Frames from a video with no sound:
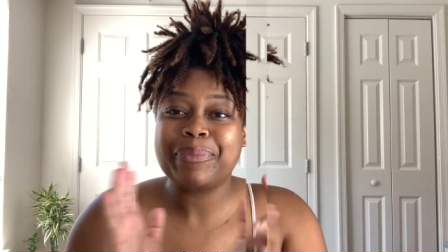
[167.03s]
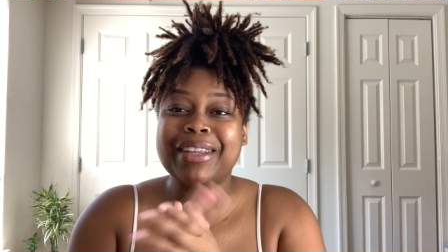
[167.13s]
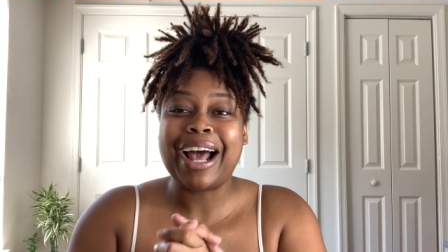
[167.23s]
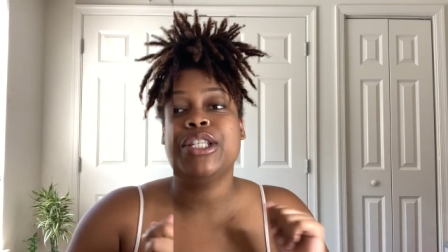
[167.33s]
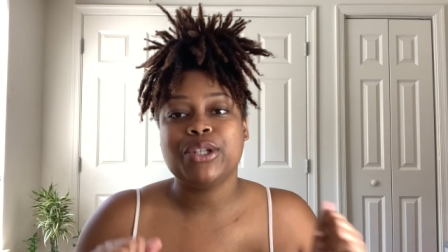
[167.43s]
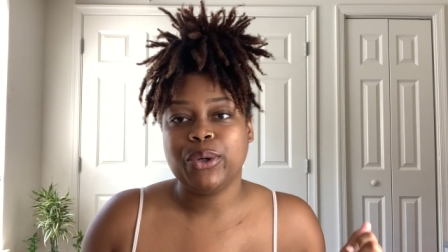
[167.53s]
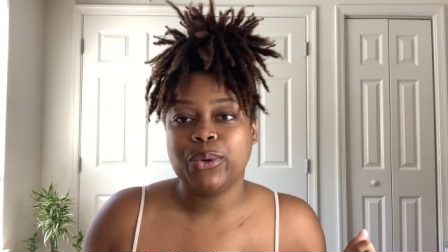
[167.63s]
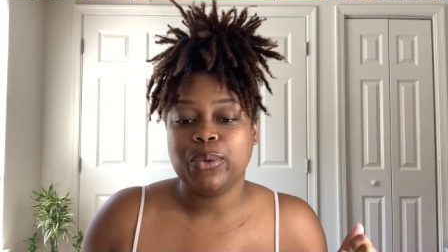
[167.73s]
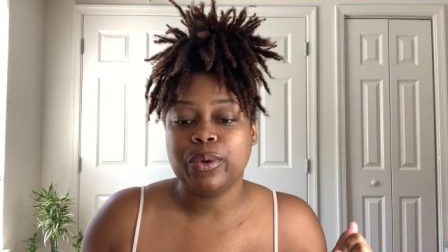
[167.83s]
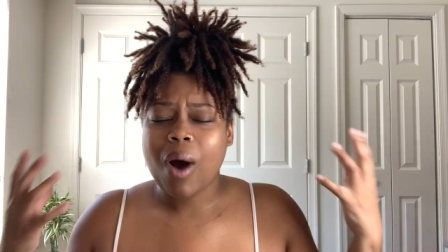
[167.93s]
On
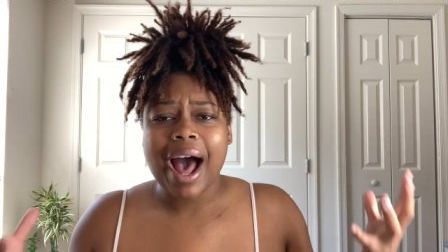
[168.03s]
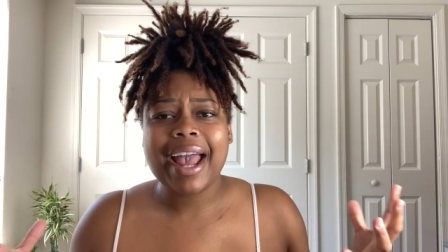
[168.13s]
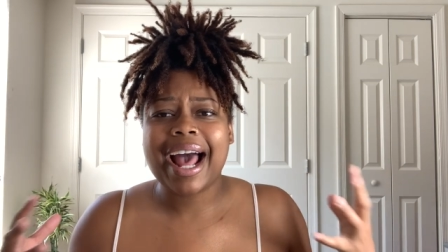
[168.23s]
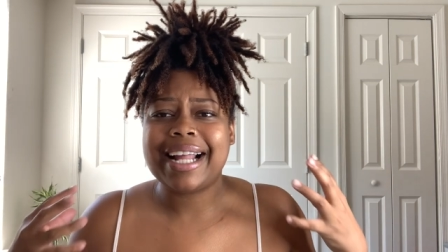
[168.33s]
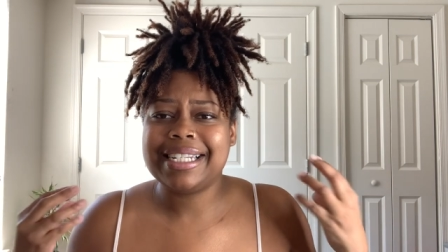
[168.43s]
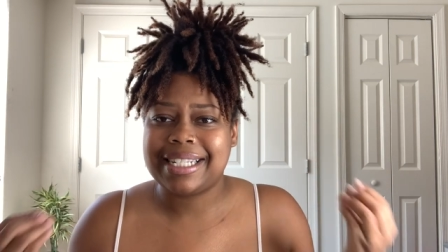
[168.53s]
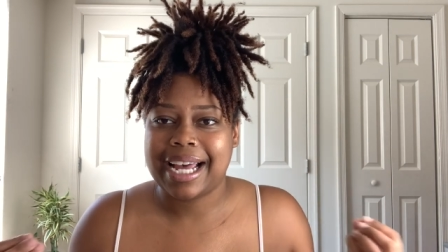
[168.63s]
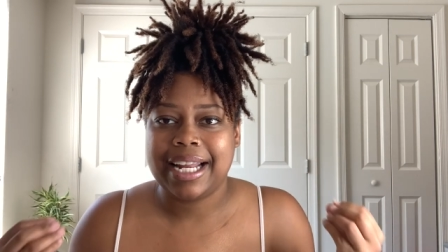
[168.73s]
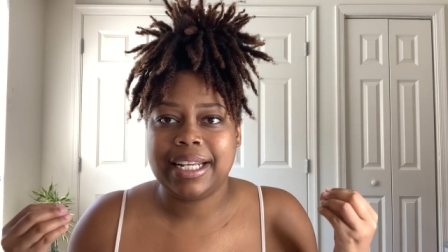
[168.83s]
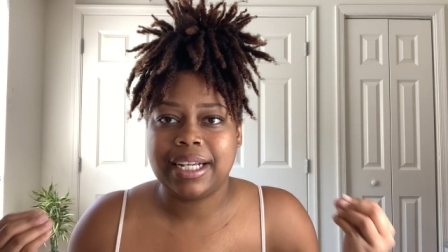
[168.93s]
to why I
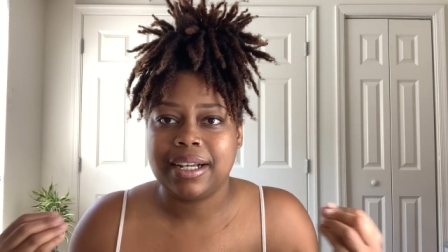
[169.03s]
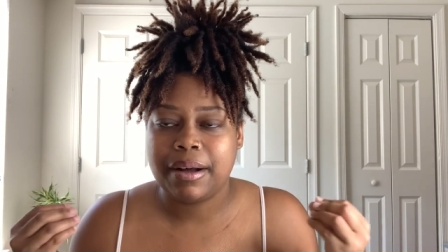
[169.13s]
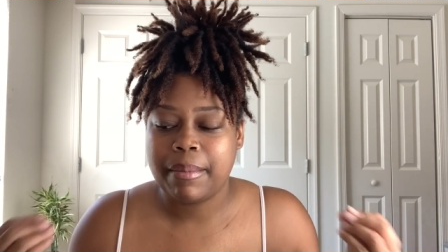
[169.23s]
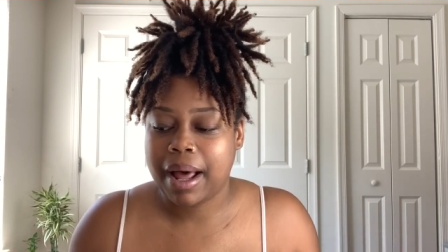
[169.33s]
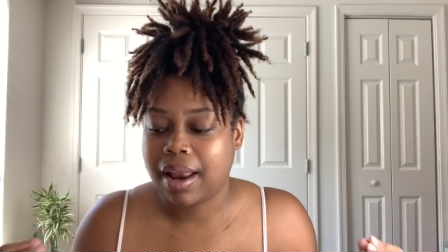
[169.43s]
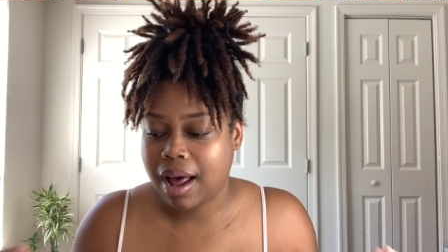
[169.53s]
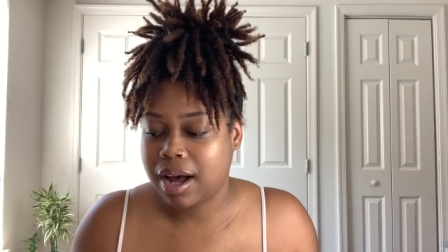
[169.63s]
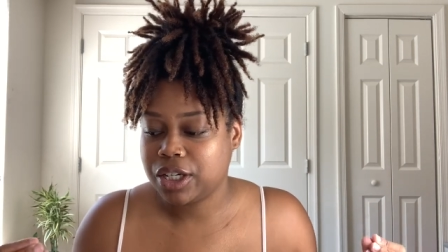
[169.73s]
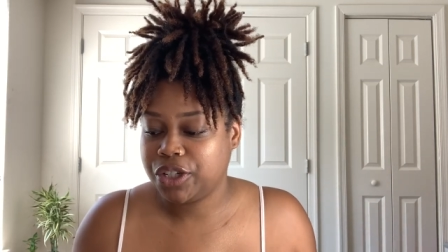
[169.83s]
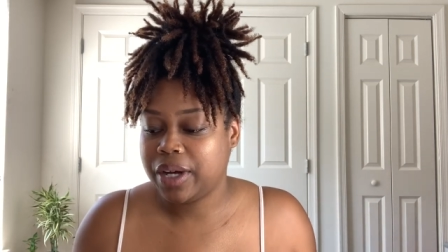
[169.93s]
decided to cut my
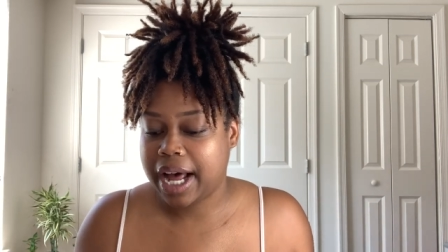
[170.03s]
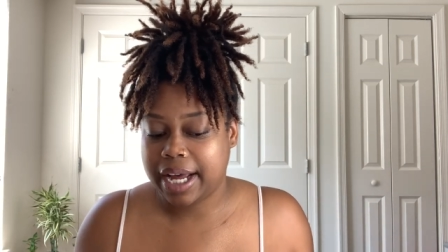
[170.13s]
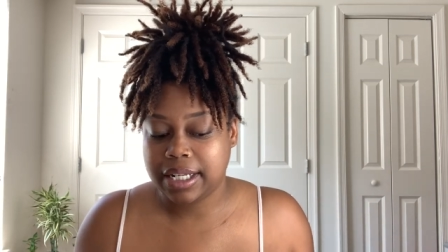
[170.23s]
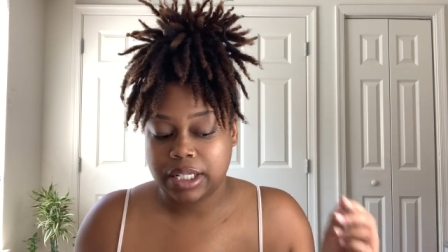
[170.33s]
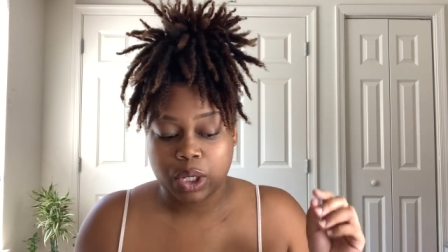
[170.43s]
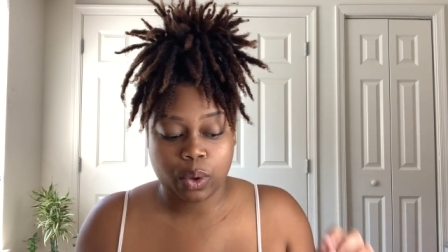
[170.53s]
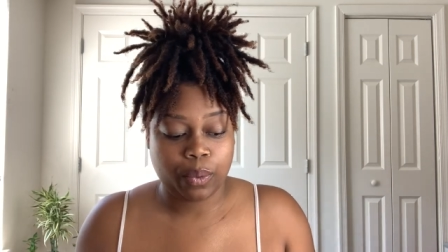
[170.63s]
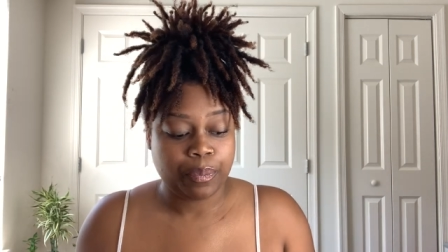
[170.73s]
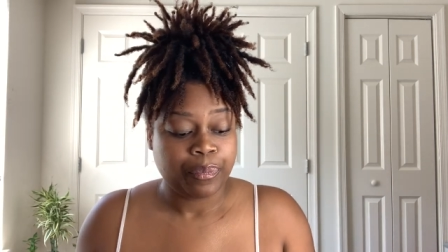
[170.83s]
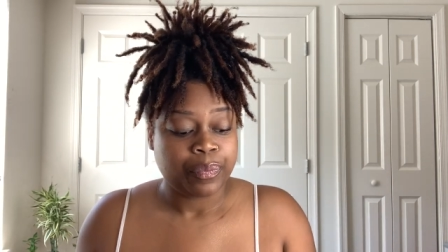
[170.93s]
locks, you guys. So
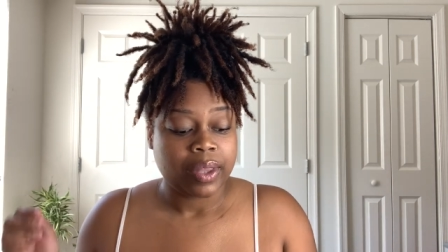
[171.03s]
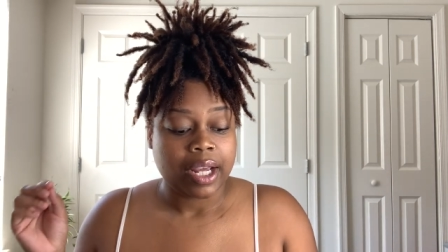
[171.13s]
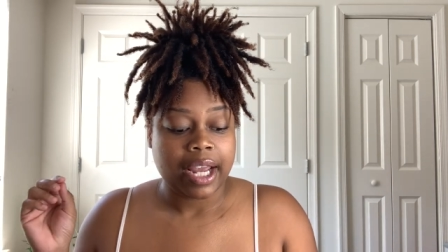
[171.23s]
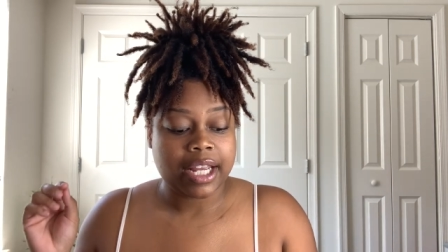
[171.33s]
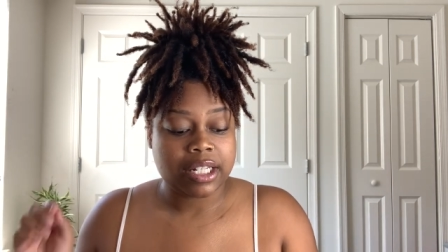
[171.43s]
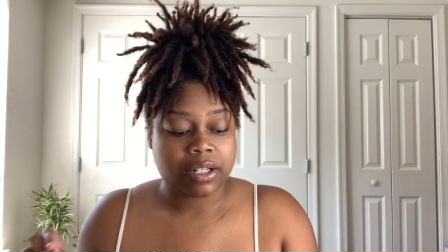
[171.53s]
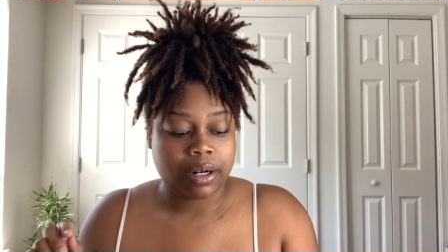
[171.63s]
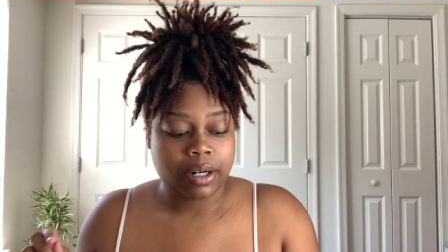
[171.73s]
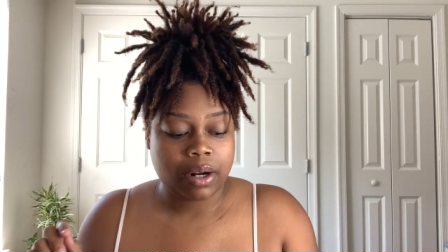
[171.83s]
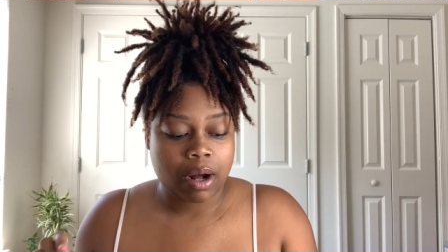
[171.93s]
it
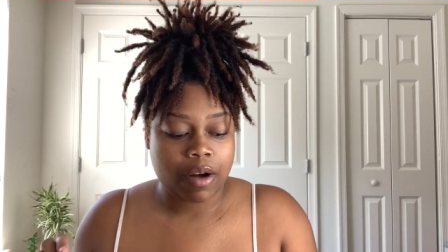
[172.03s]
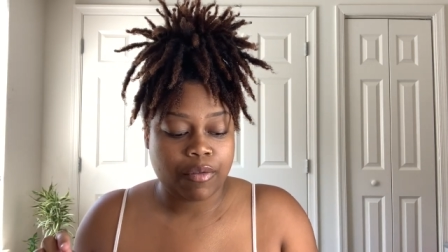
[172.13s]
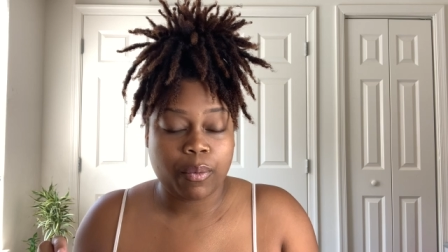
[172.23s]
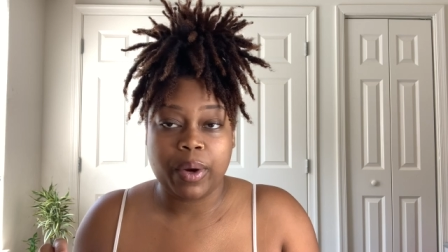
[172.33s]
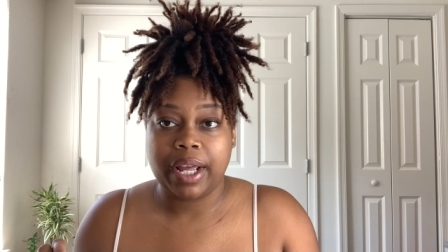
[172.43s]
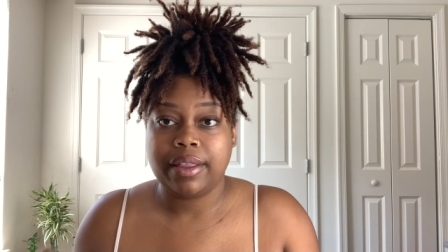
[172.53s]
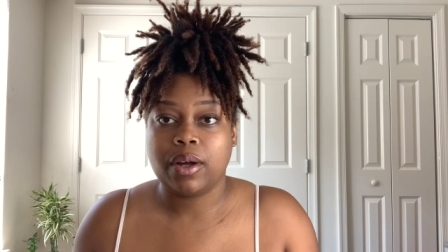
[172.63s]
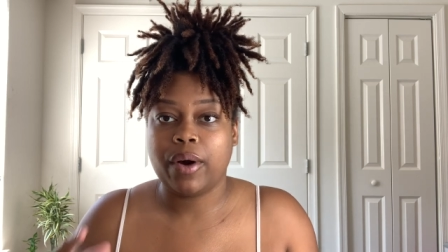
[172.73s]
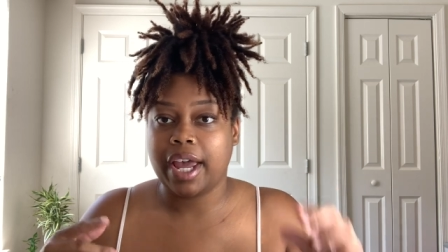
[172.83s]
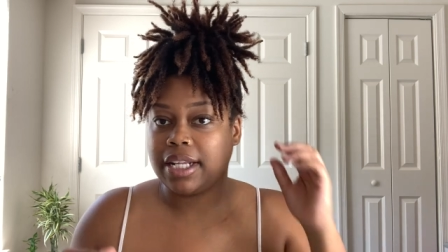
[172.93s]
started off with,
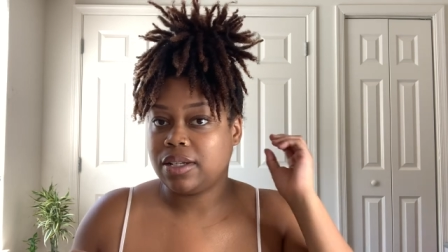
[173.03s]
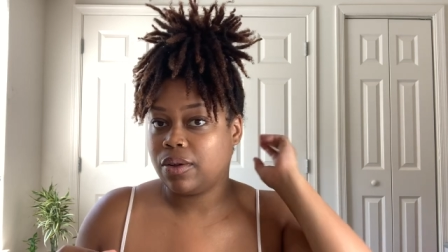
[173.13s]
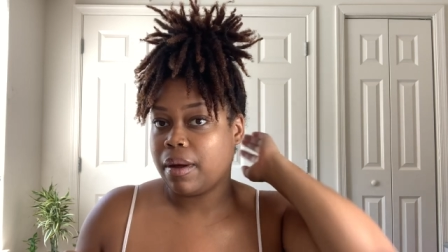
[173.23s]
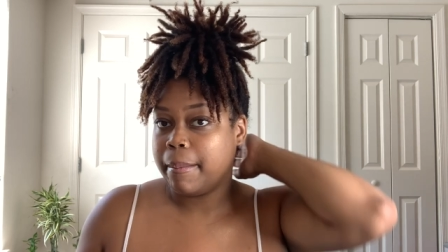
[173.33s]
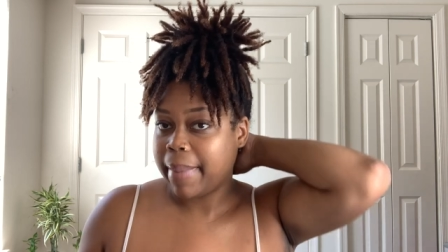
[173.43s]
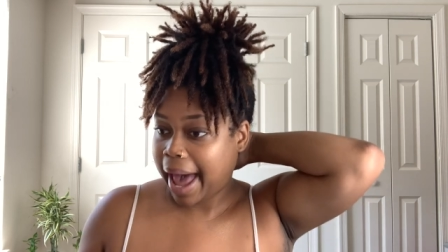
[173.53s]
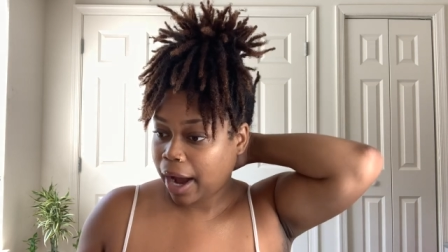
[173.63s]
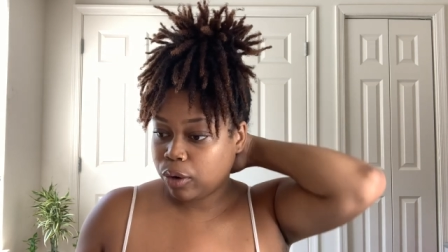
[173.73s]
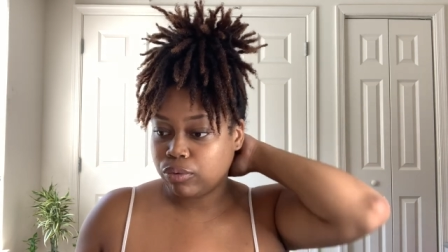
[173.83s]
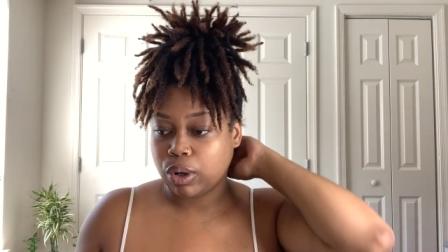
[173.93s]
okay, so the back
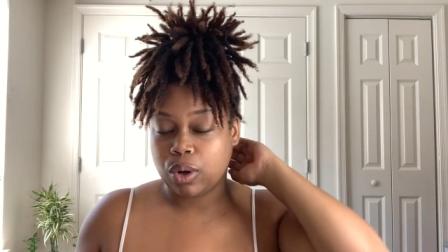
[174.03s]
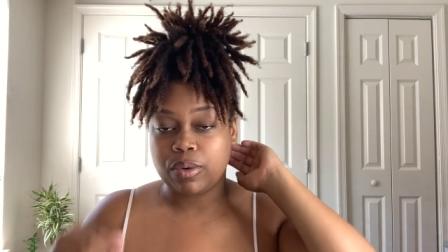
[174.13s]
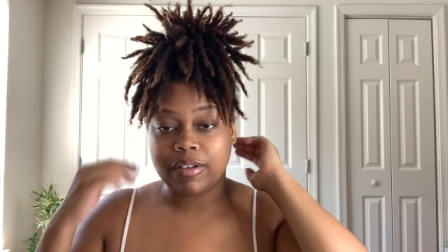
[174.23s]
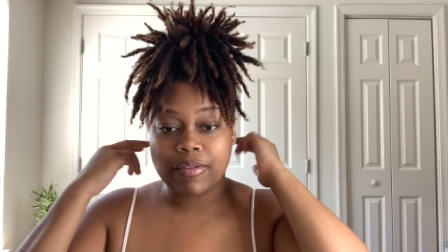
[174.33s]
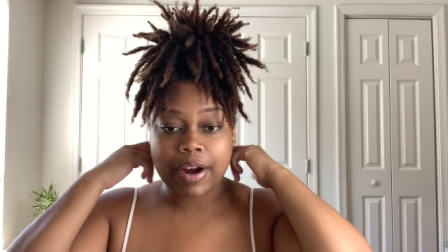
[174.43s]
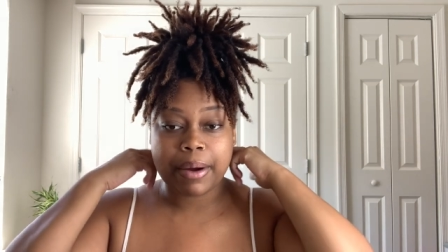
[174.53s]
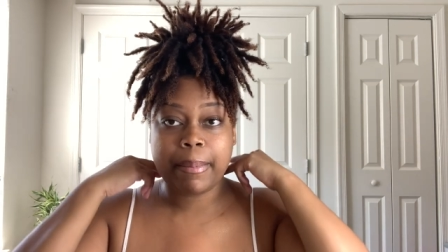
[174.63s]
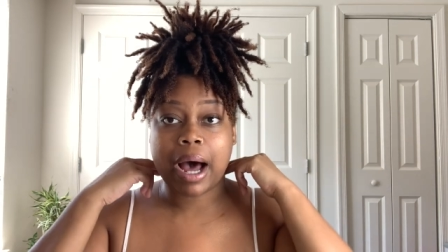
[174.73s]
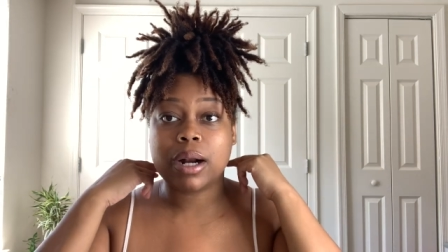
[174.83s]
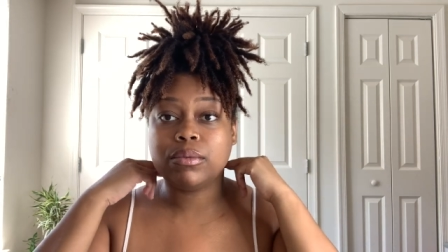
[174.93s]
row, the very
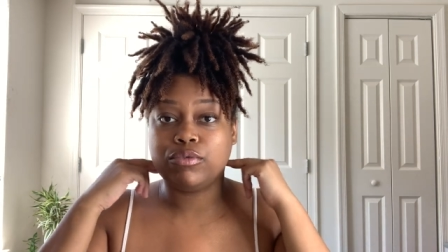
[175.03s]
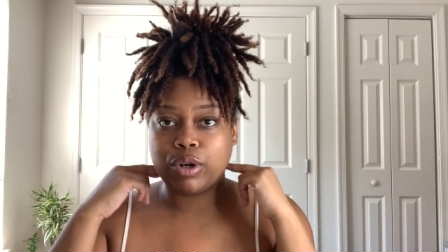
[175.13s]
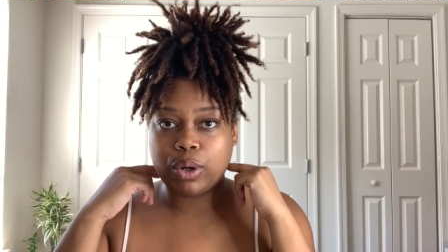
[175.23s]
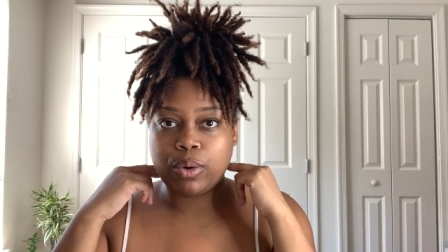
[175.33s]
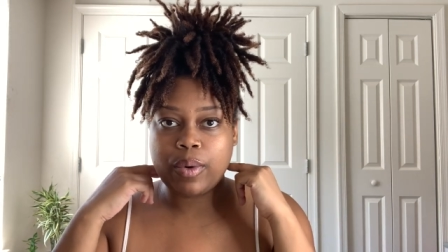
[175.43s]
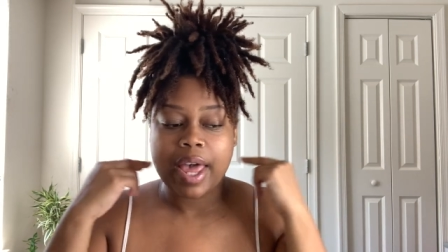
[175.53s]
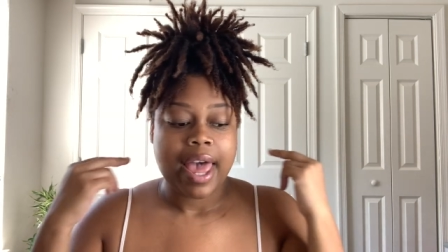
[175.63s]
bottom row,